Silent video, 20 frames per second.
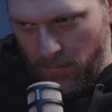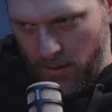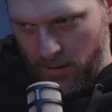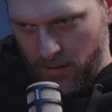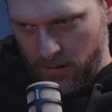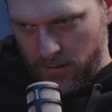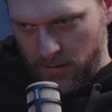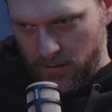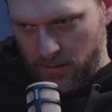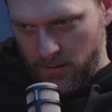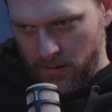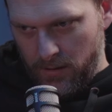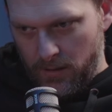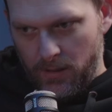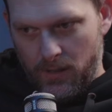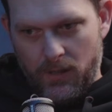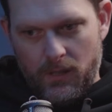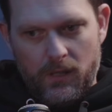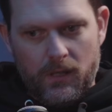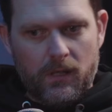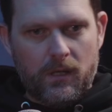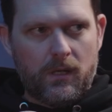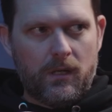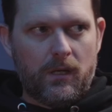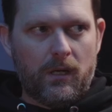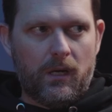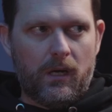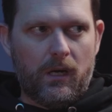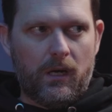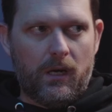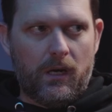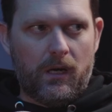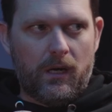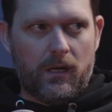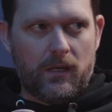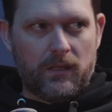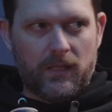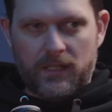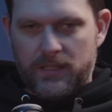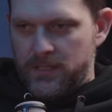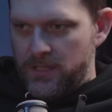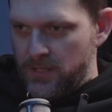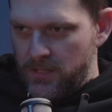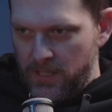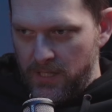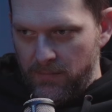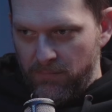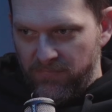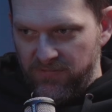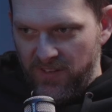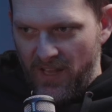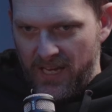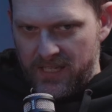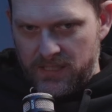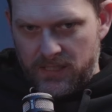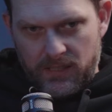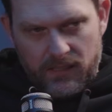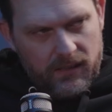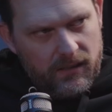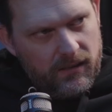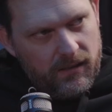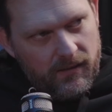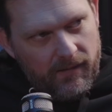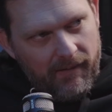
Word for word: Martin. Let's just keep flexing.